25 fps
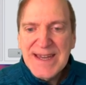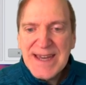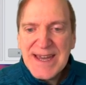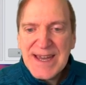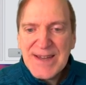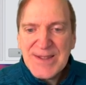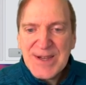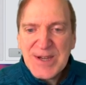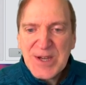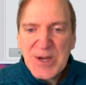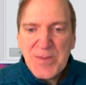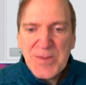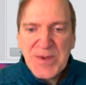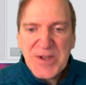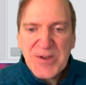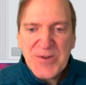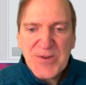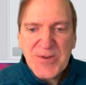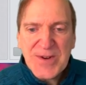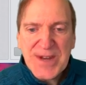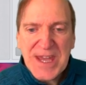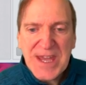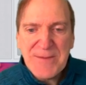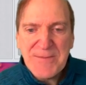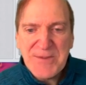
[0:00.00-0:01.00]
And the
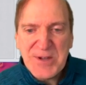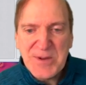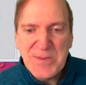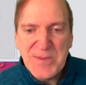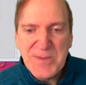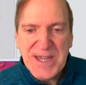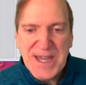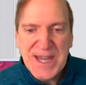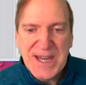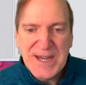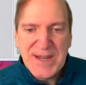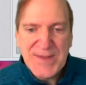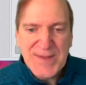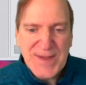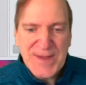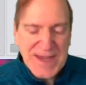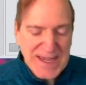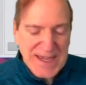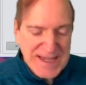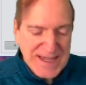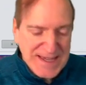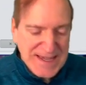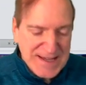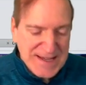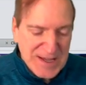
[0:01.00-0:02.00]
computer name could be
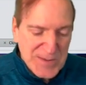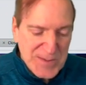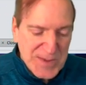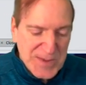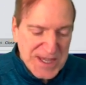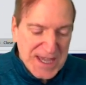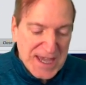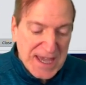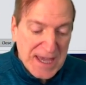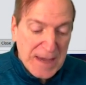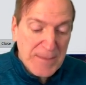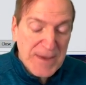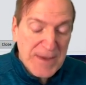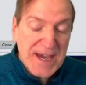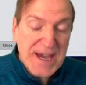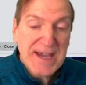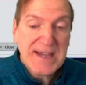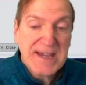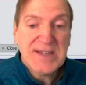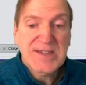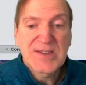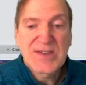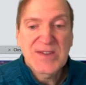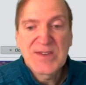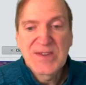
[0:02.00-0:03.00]
anything. It can be
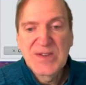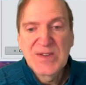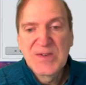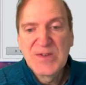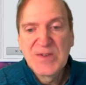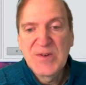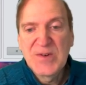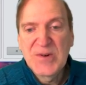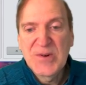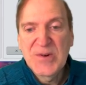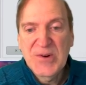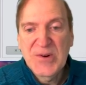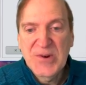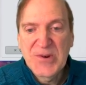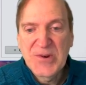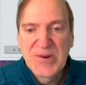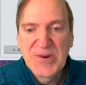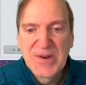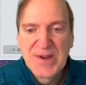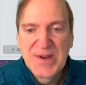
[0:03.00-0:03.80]
MX or